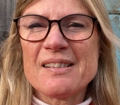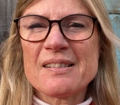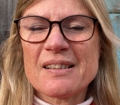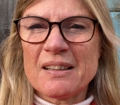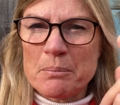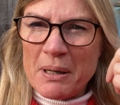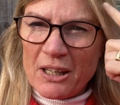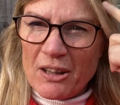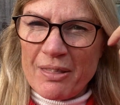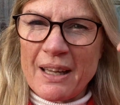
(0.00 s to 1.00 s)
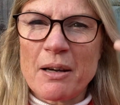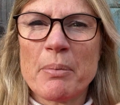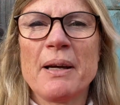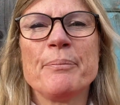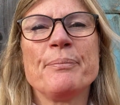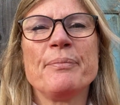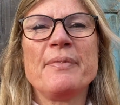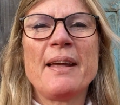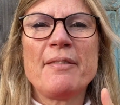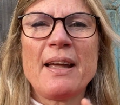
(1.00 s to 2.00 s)
is going to make you think about it.
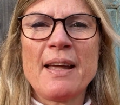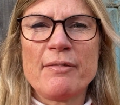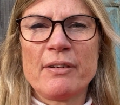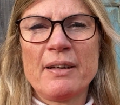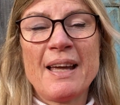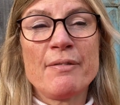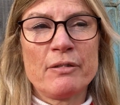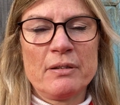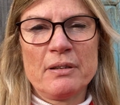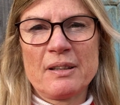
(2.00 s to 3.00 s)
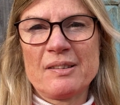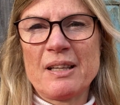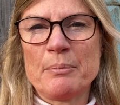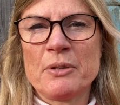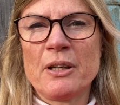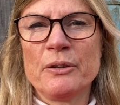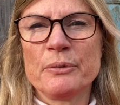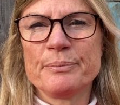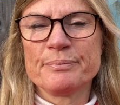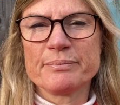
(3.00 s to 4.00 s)
Never, ever, ever accept no.
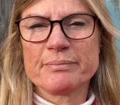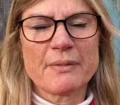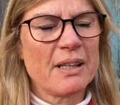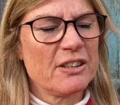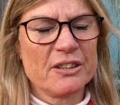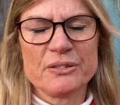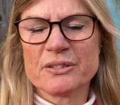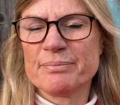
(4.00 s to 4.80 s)
I don't.